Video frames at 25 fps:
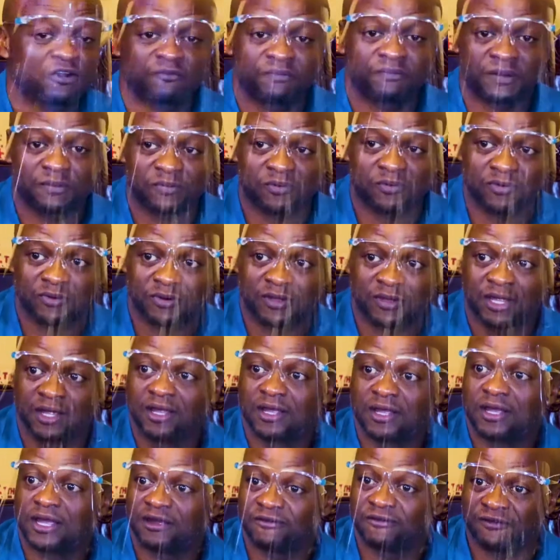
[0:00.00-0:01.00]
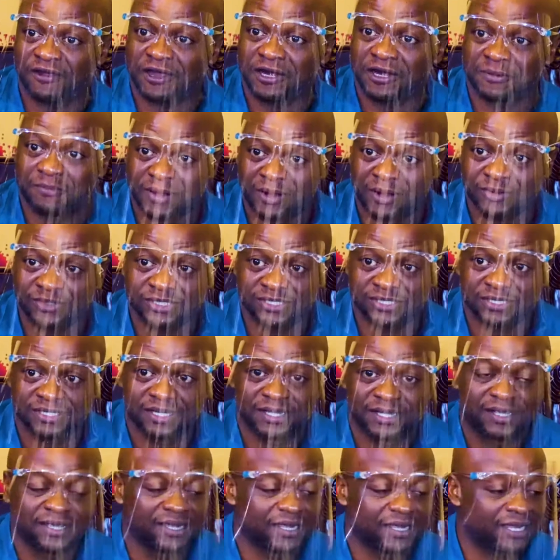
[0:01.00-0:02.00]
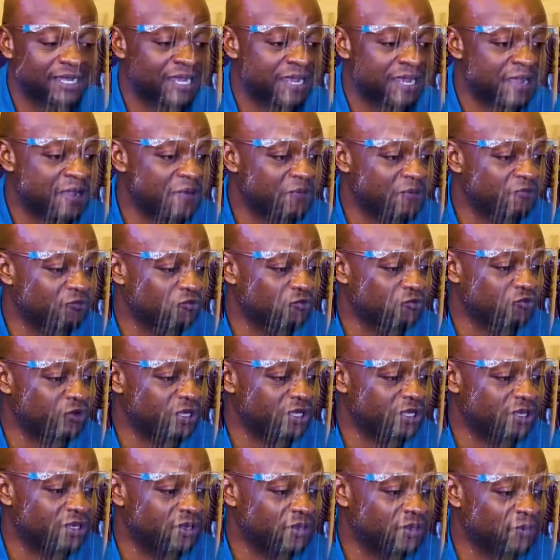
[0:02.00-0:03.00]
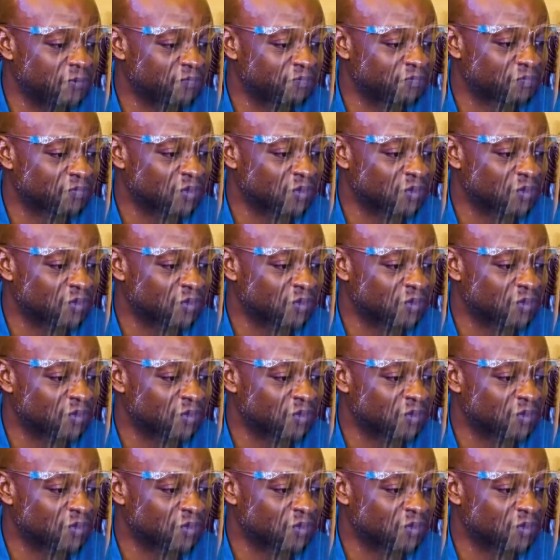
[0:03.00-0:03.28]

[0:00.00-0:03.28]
of people have heard about. We